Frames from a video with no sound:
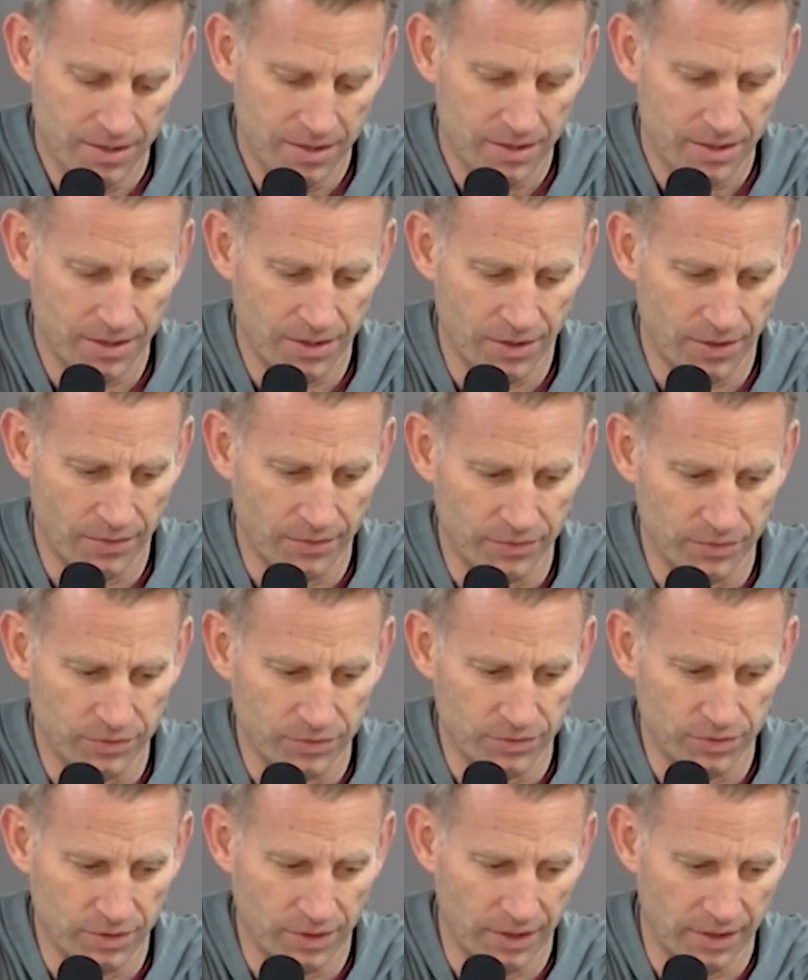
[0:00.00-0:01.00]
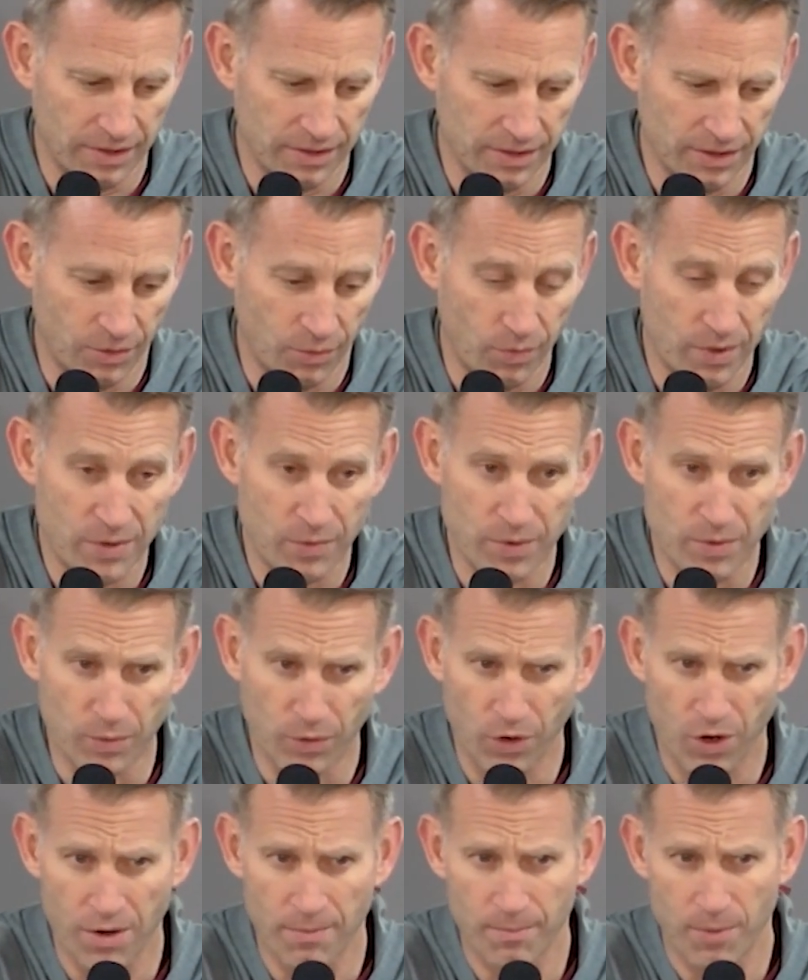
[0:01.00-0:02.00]
You know, they, you know, we, we
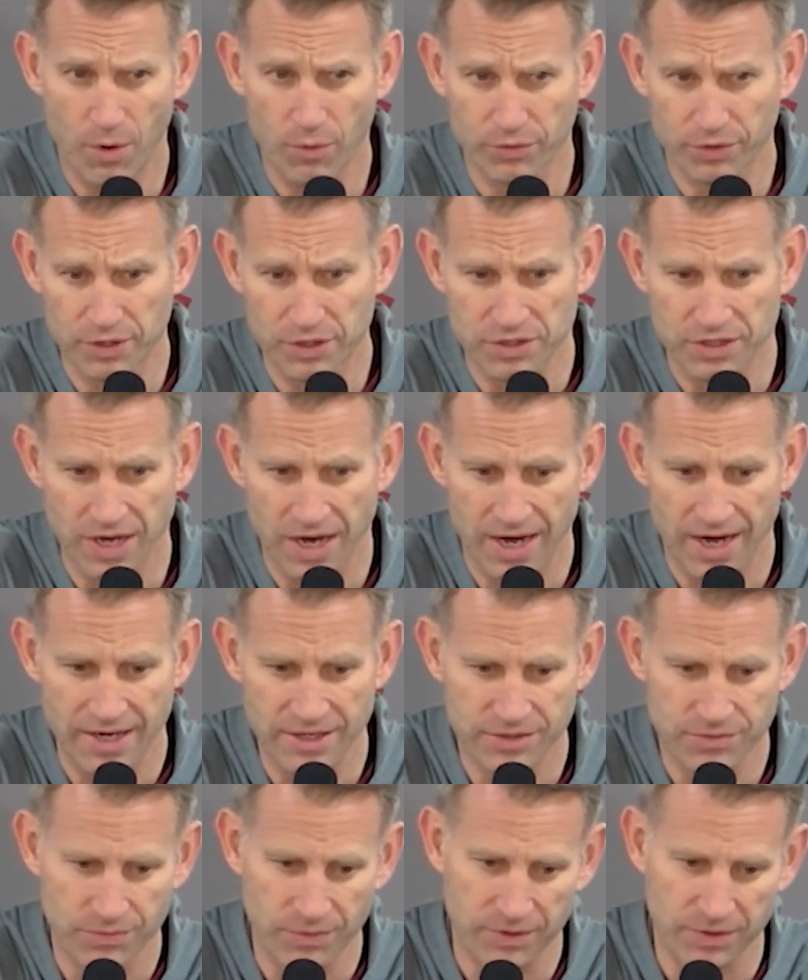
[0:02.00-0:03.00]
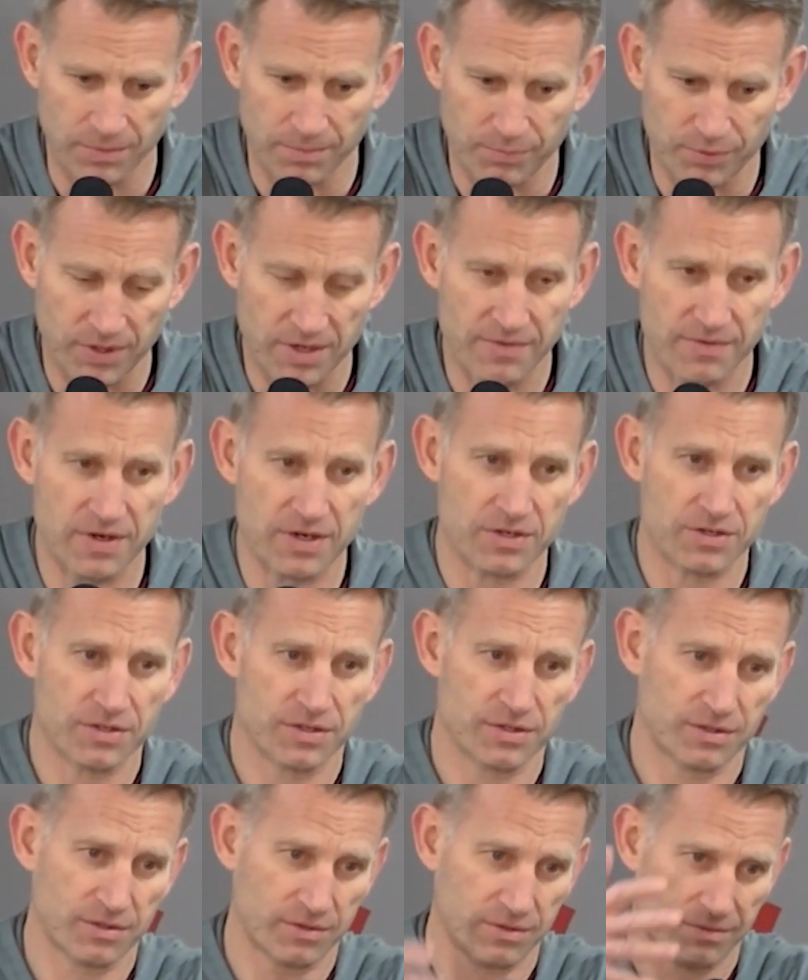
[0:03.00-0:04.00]
were on both these guys with the
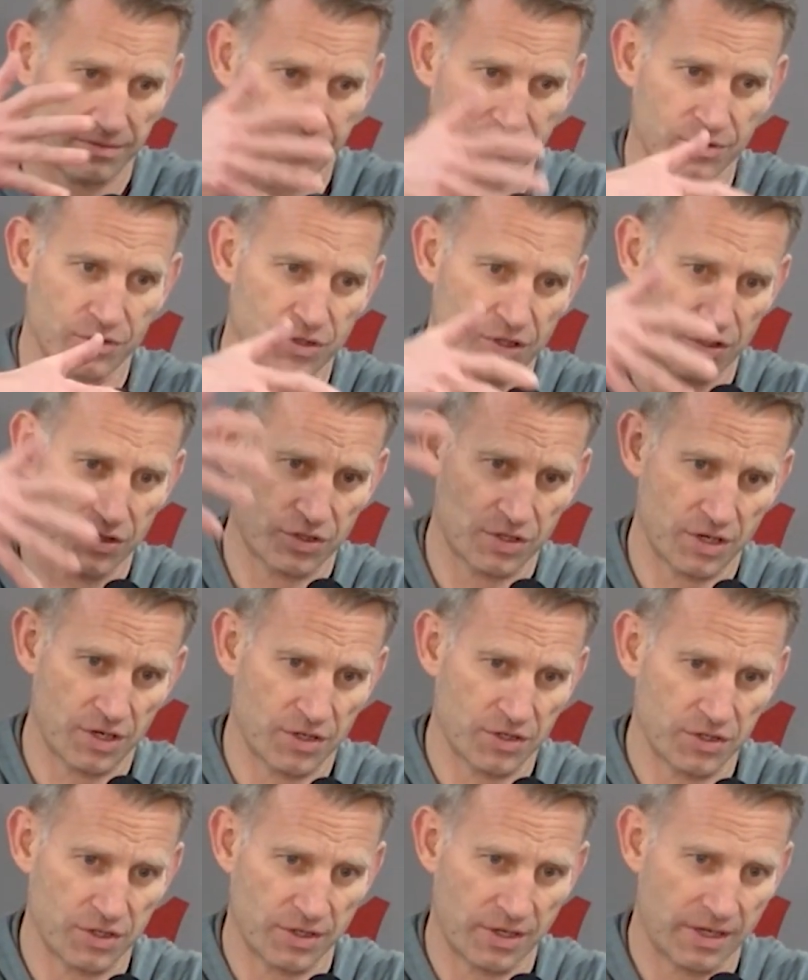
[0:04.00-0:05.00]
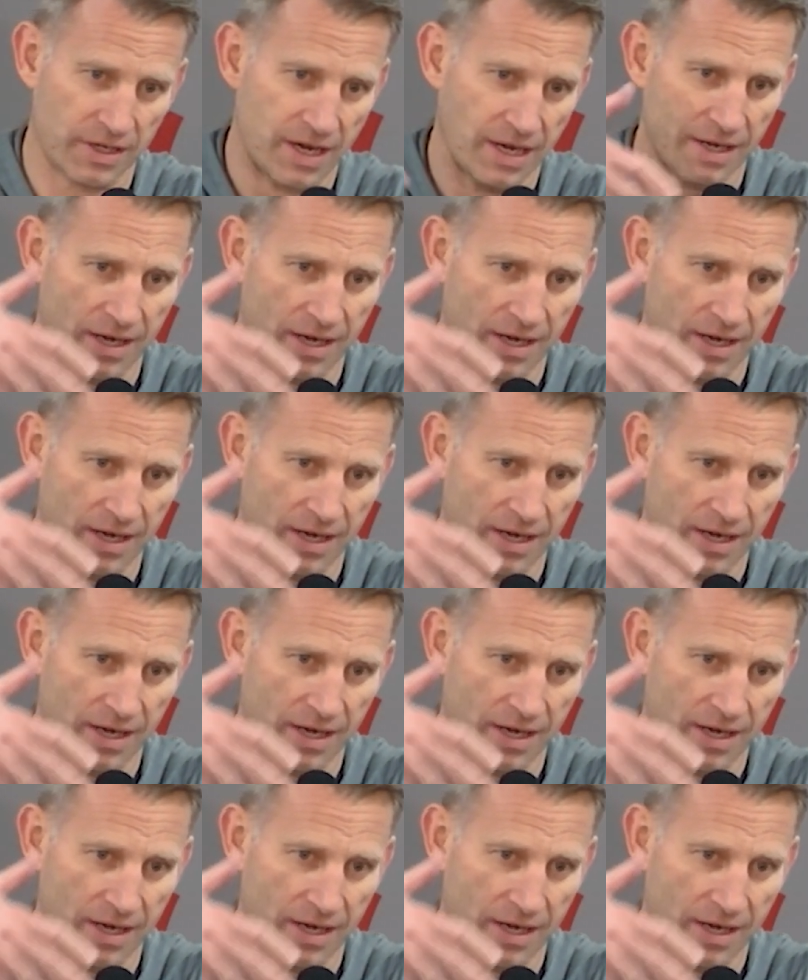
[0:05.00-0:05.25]
previous assistants, and they got